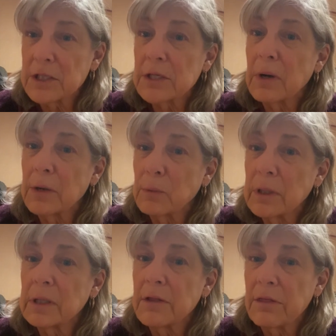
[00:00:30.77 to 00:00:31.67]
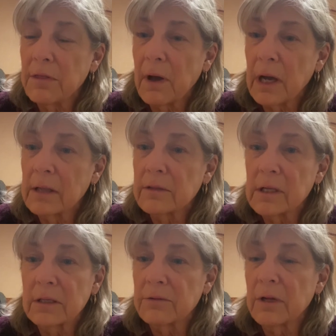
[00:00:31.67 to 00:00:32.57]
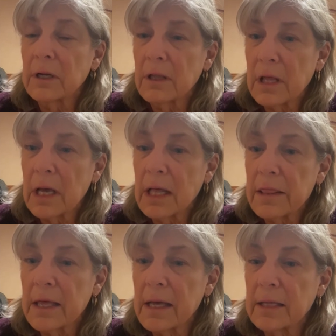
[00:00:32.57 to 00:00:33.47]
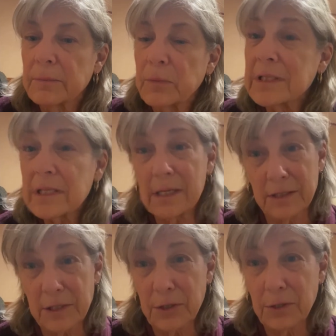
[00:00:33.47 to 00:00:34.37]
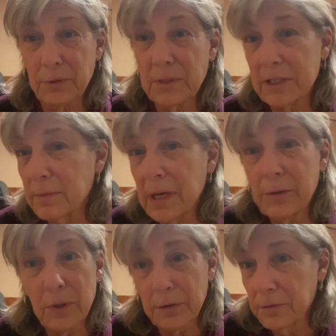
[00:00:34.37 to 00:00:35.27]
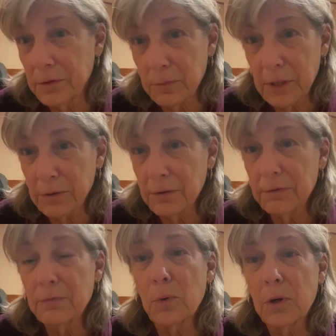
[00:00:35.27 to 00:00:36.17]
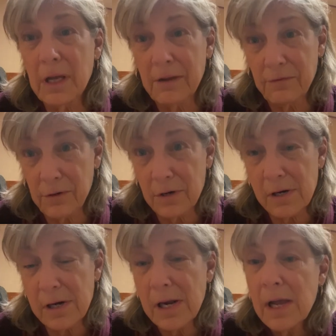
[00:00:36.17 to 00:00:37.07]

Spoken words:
And so I really thought at the end of all of that, that breast cancer was in my rearview mirror forever.